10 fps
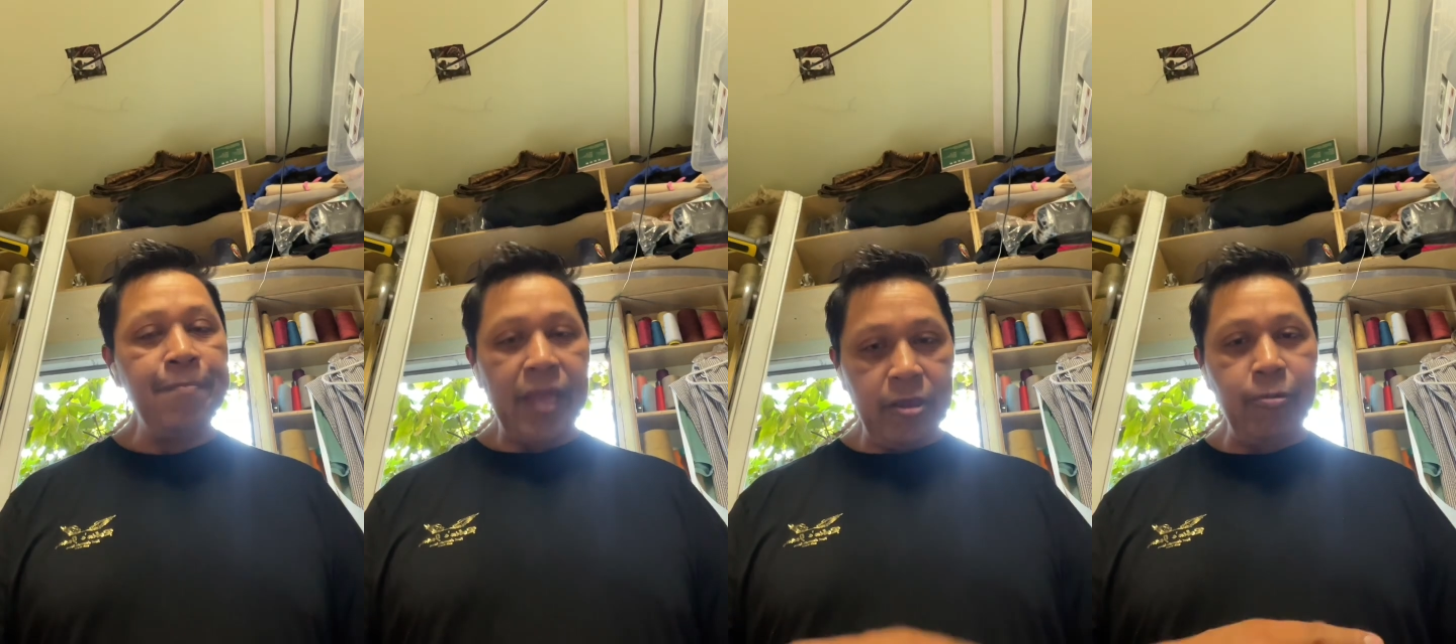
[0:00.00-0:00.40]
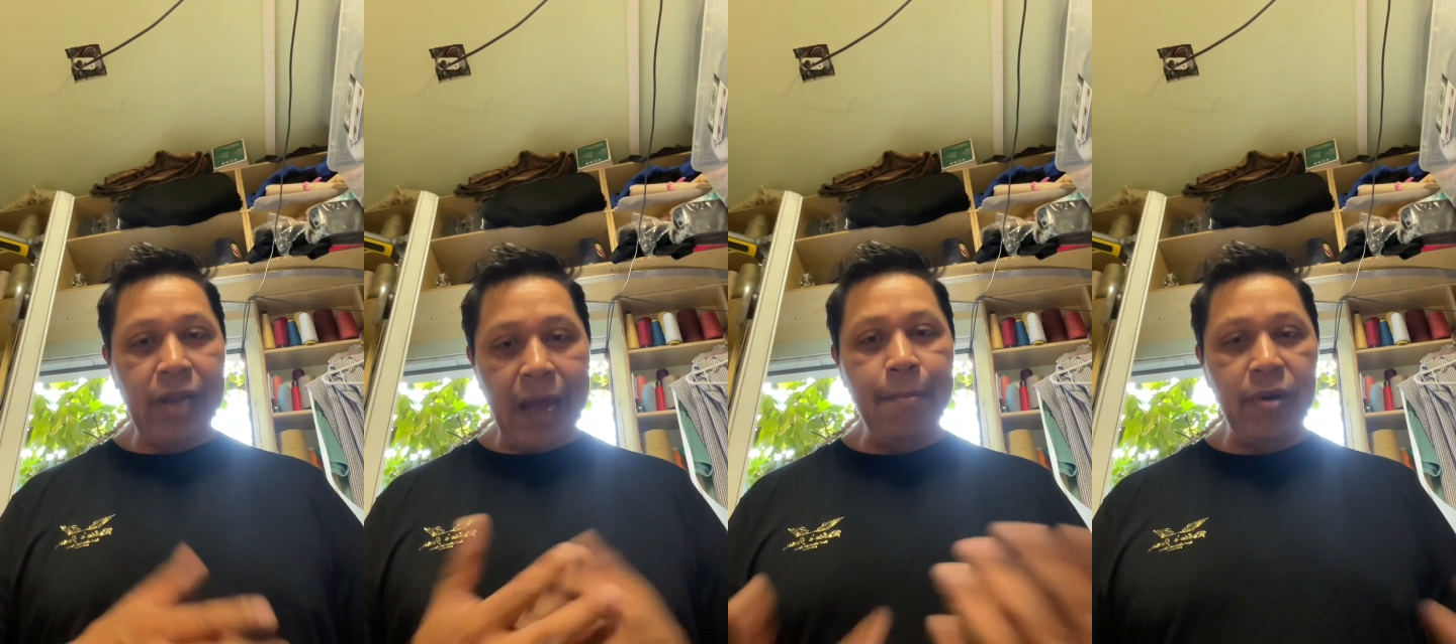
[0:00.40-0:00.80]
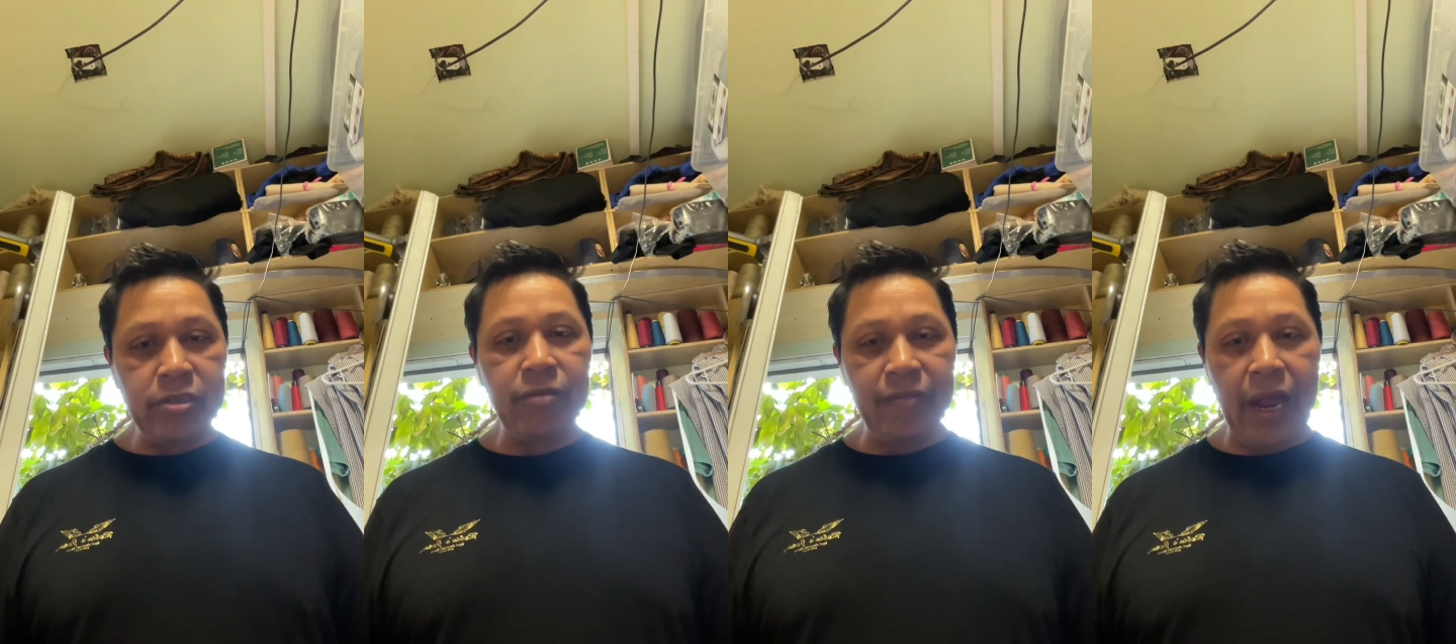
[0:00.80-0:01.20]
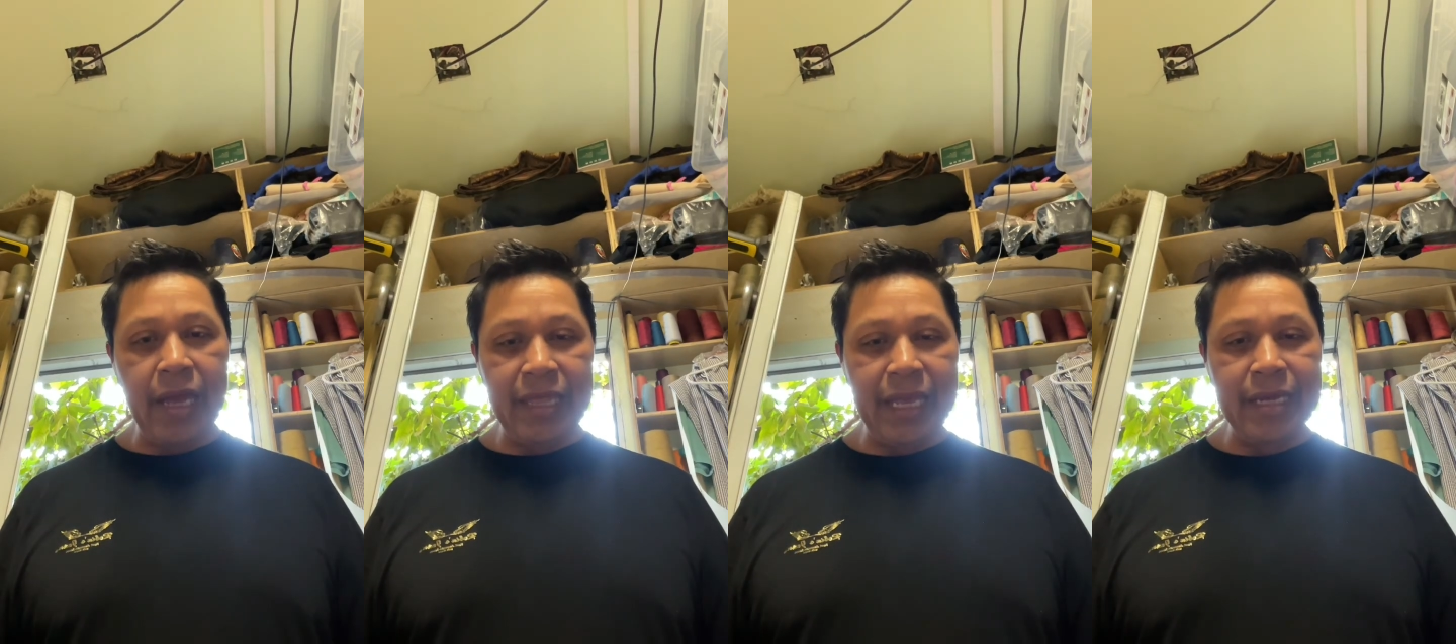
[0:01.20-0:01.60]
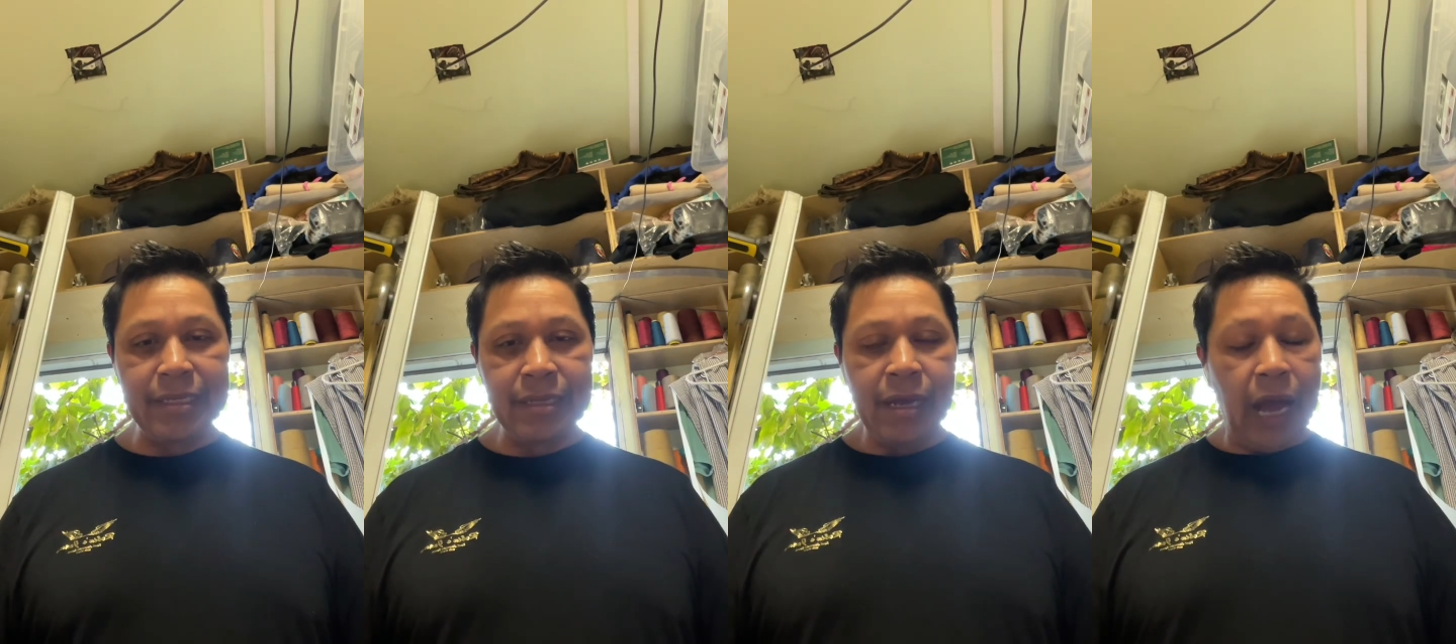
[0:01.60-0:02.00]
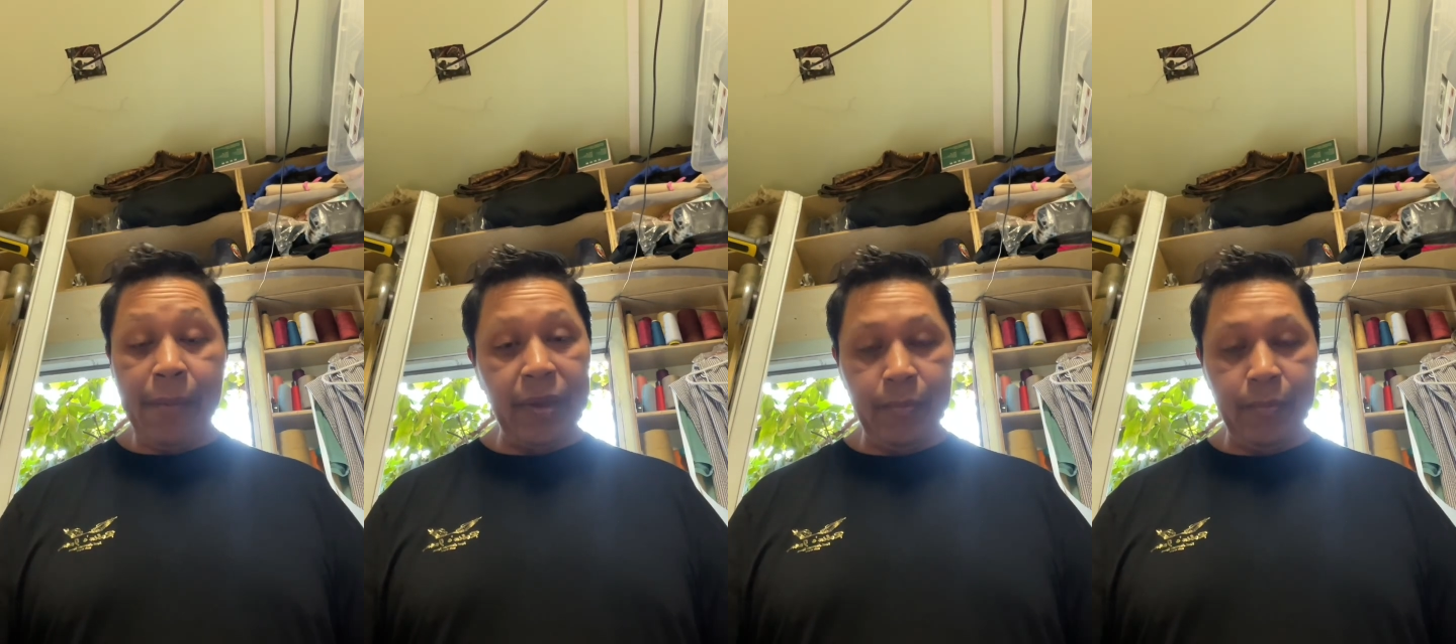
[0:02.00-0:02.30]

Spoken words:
you will have most of your ideas. I mean,